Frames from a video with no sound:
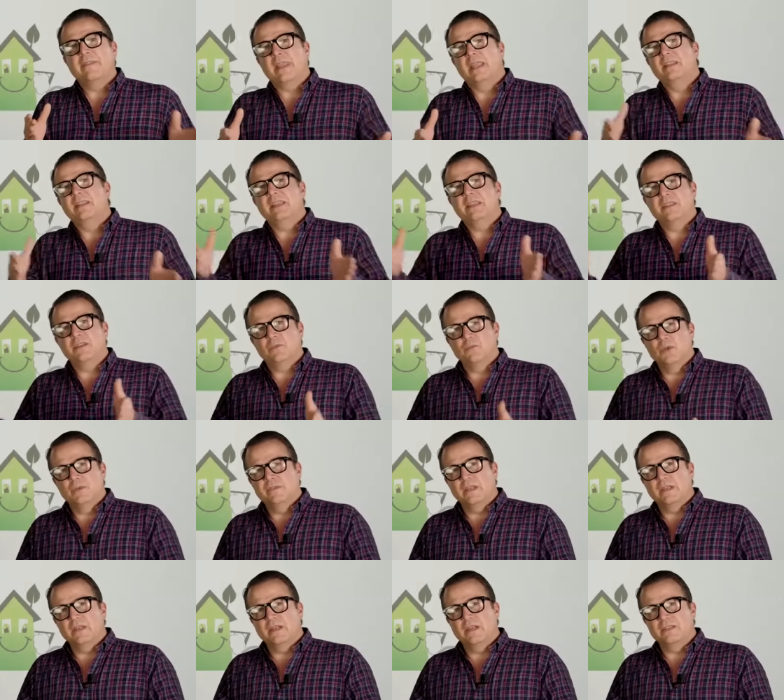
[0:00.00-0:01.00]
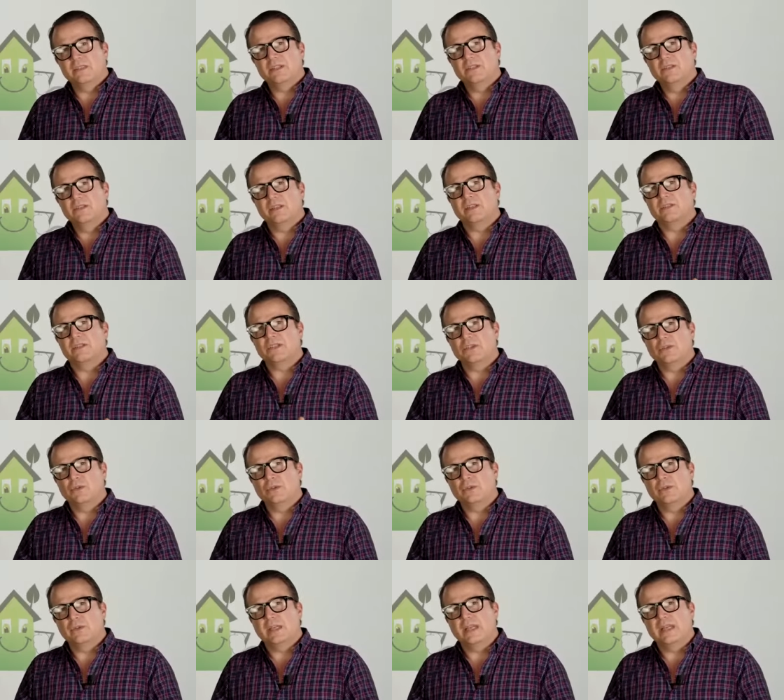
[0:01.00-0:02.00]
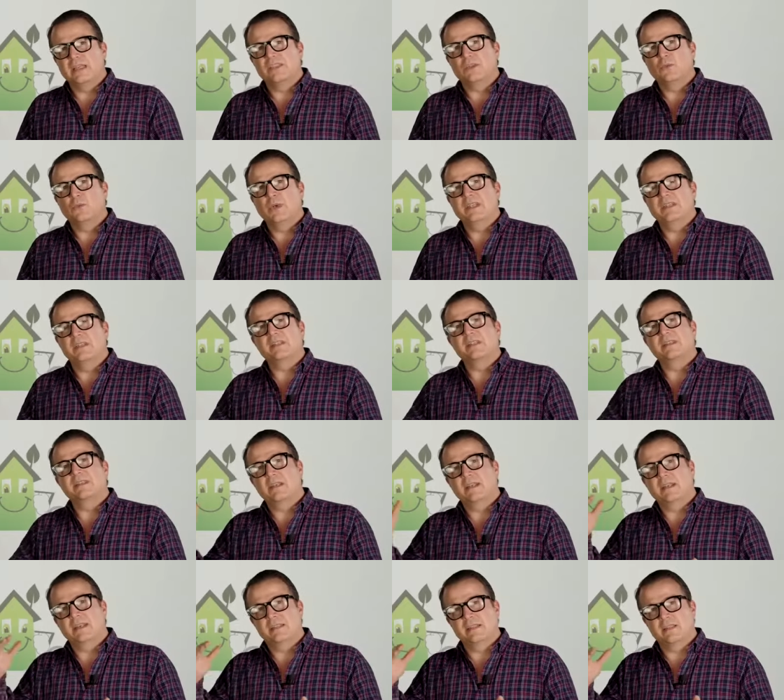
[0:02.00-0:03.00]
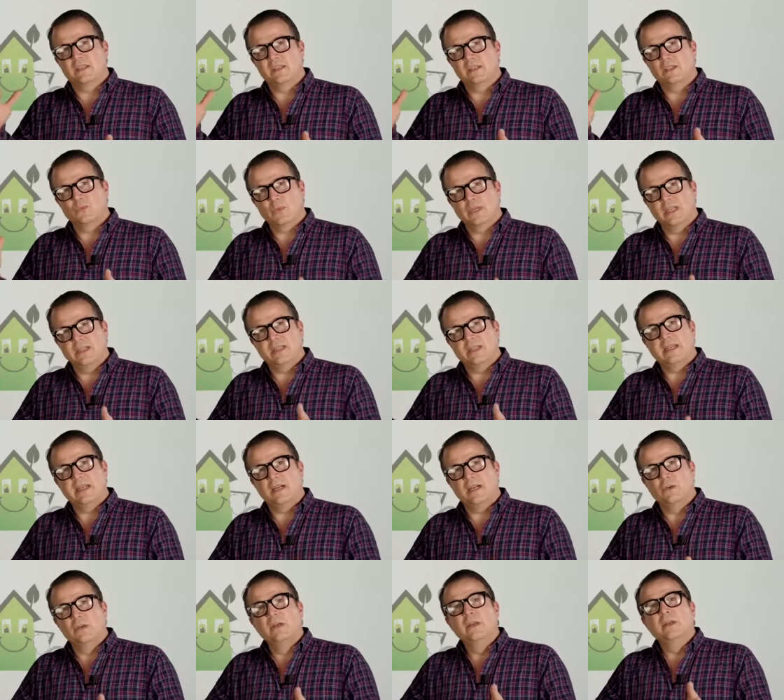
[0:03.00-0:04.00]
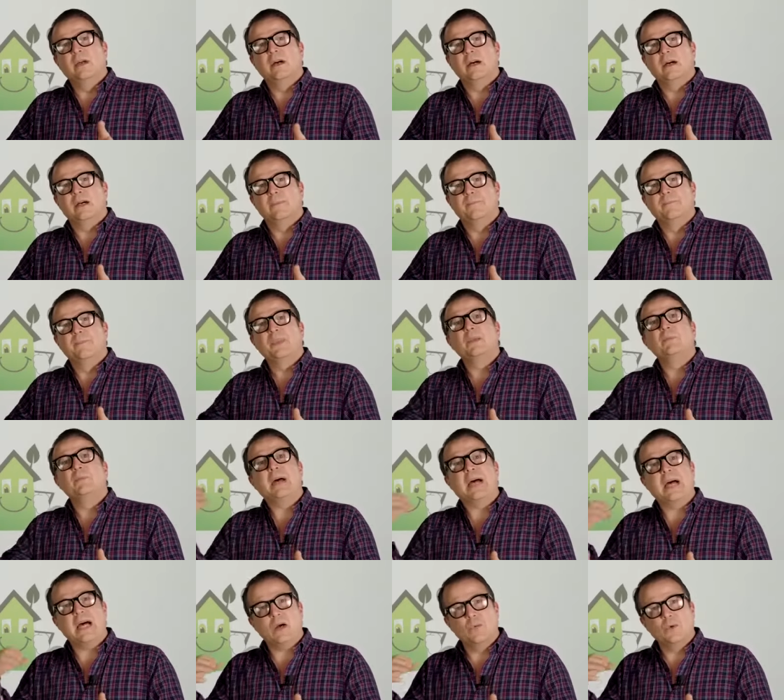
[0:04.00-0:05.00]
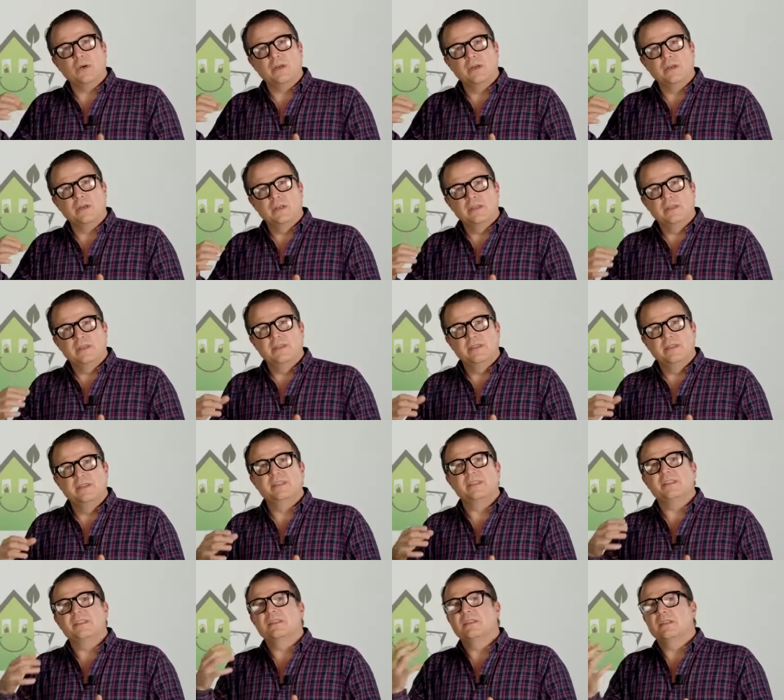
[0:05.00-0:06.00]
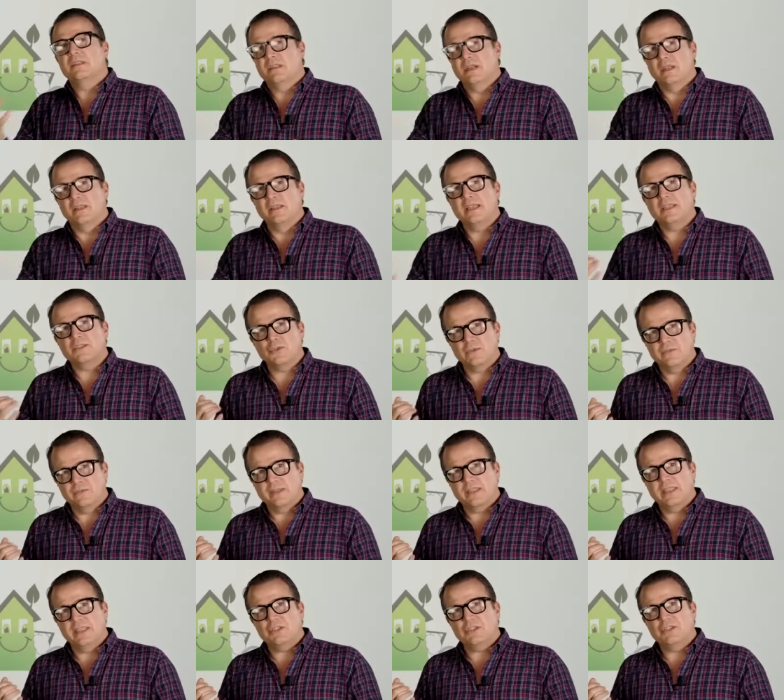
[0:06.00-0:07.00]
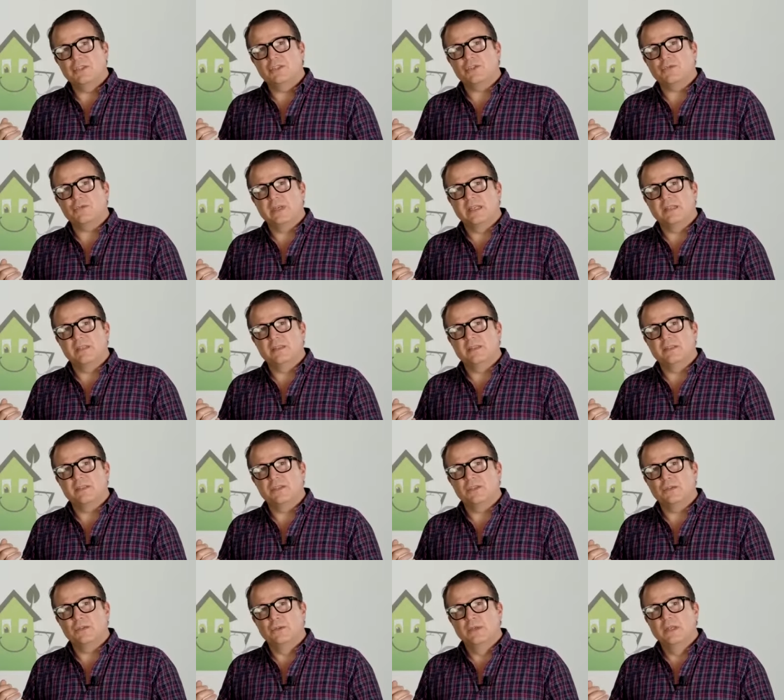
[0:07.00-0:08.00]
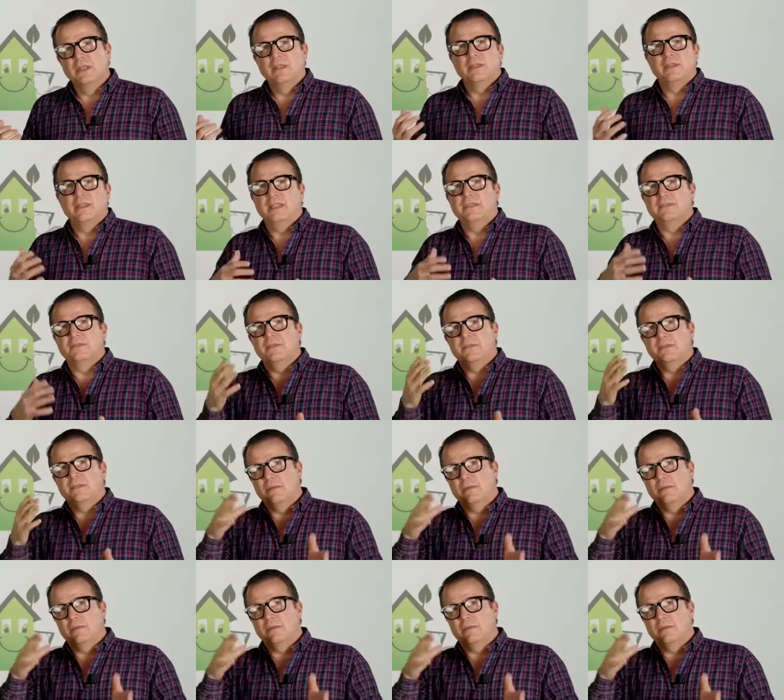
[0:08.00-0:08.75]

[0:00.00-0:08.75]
and then they're moving on to look at solar as a way to as, as a way to now um, power this electrification trend. So they've